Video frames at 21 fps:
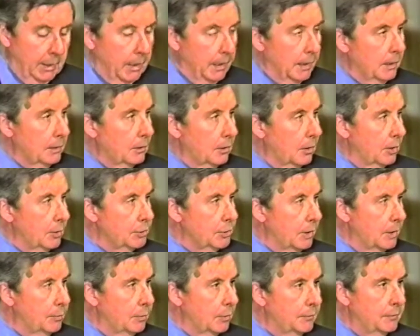And it
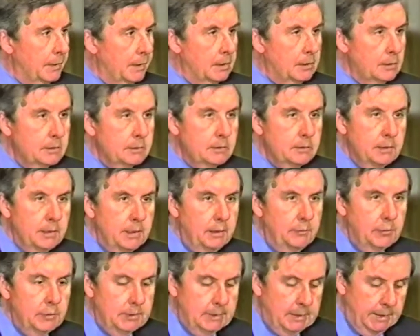largely prevails
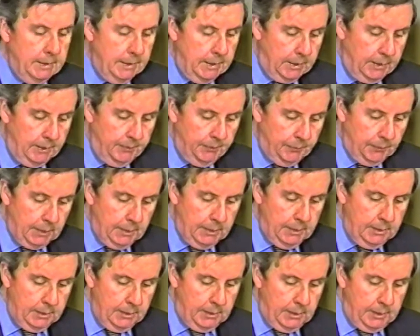even today
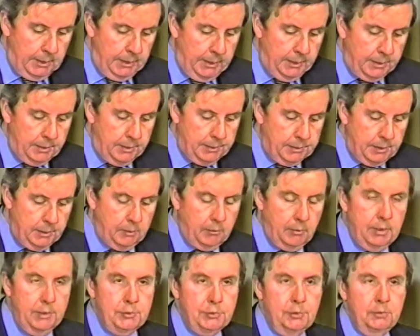in
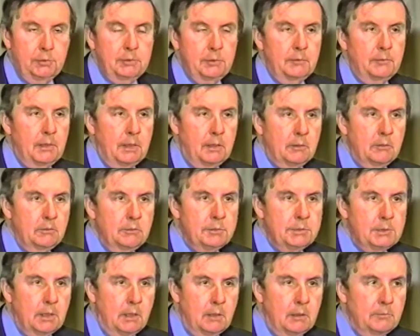considerations of how to
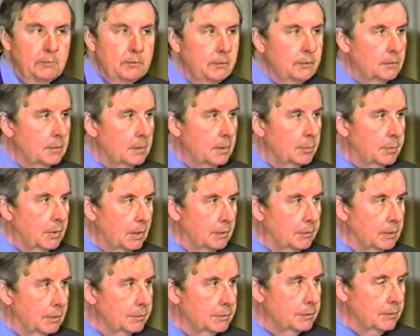solve the
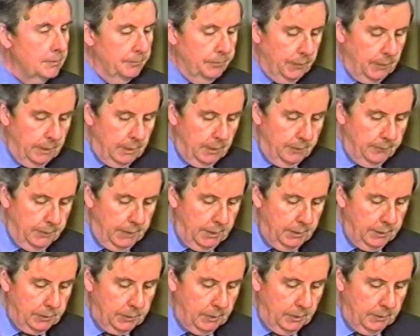problems of
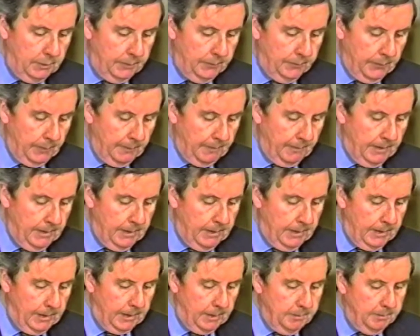Eastern
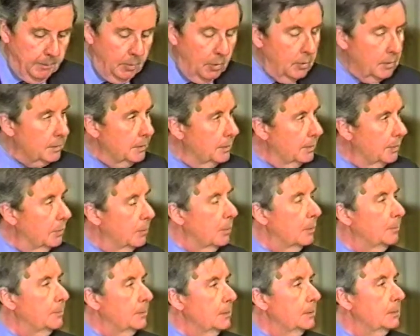and Balkan
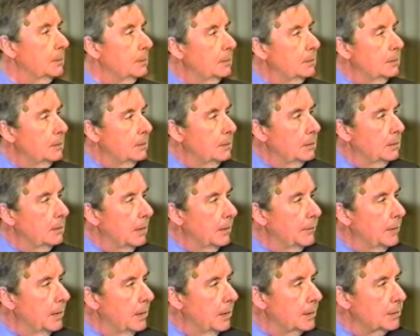Europe
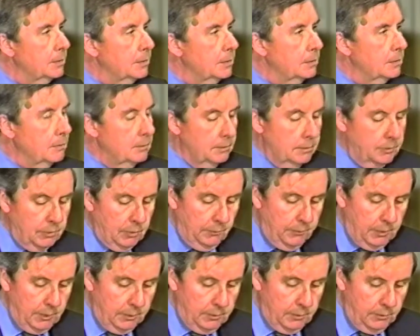and the
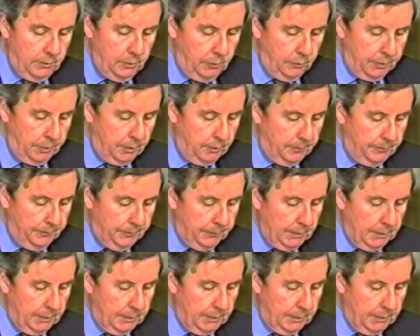ex-Soviet Union.